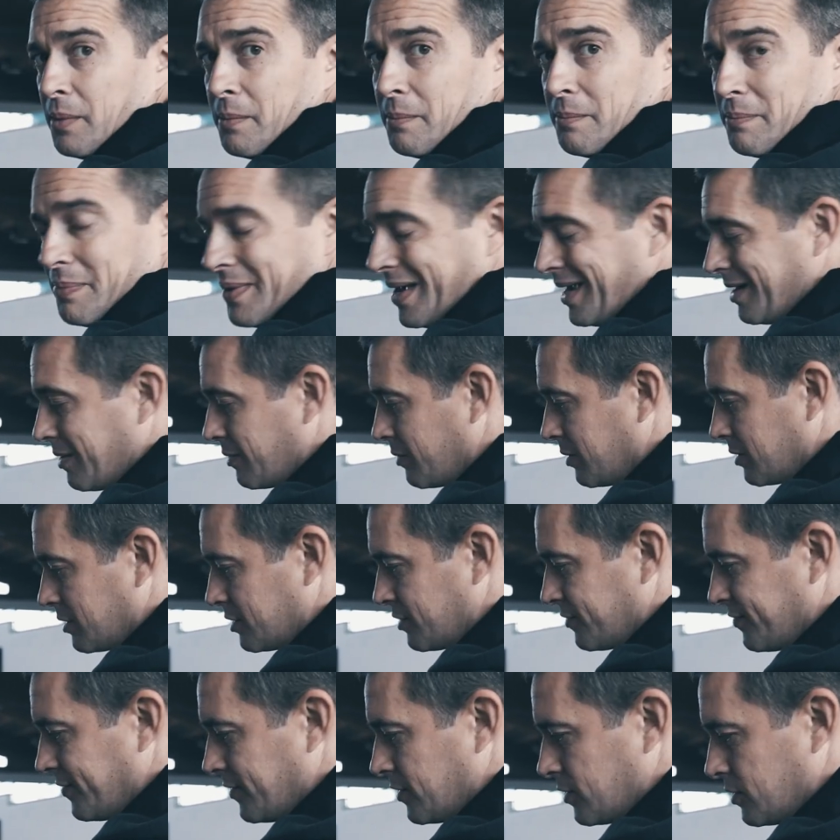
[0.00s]

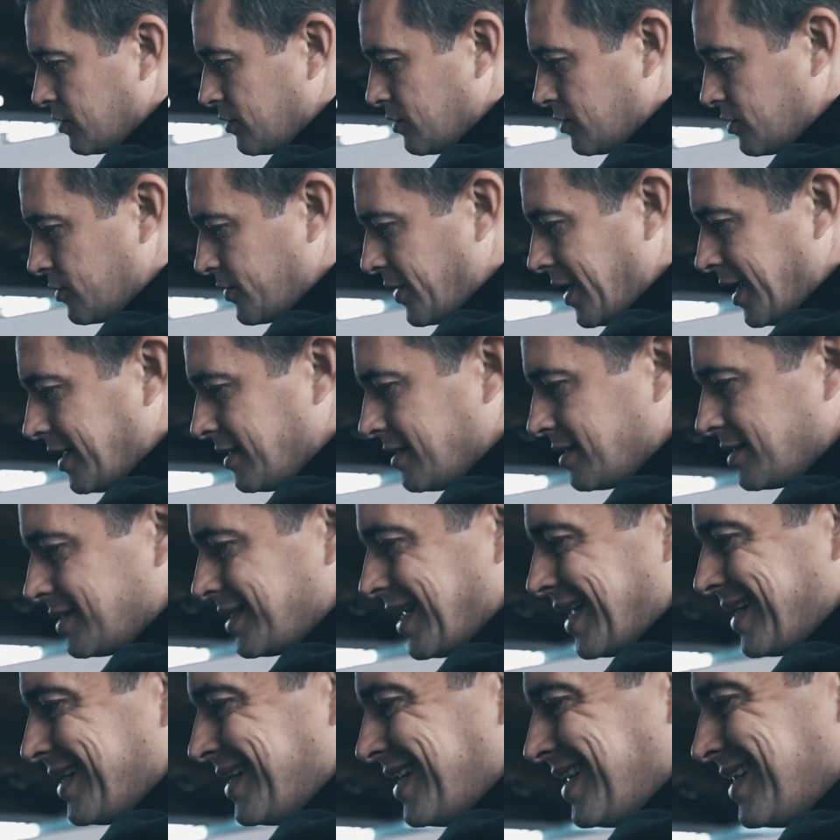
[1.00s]
backwards for those riders
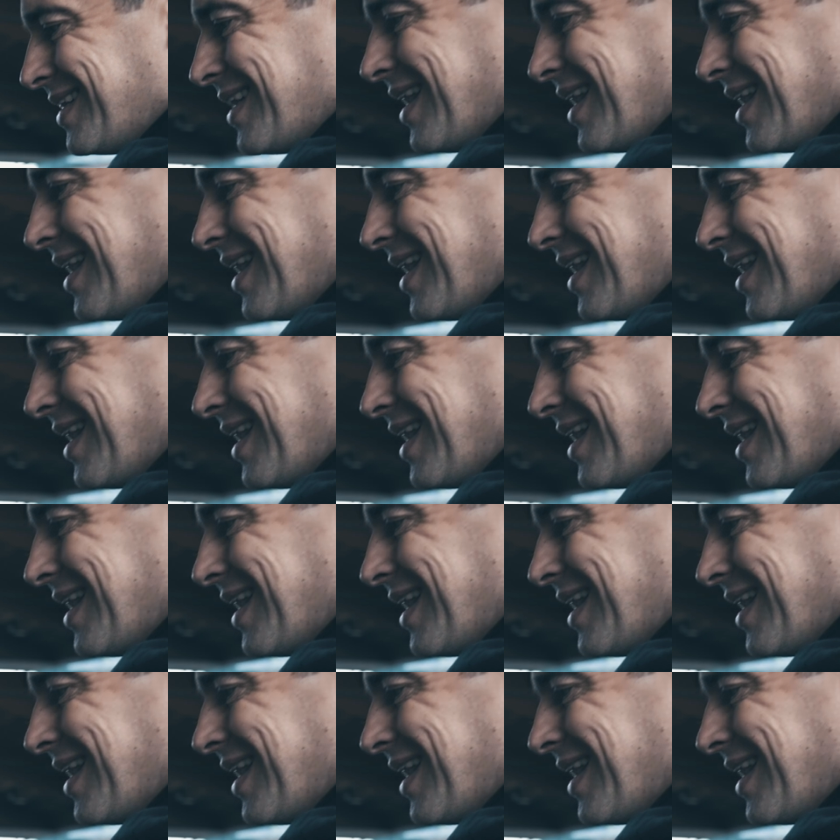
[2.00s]
that need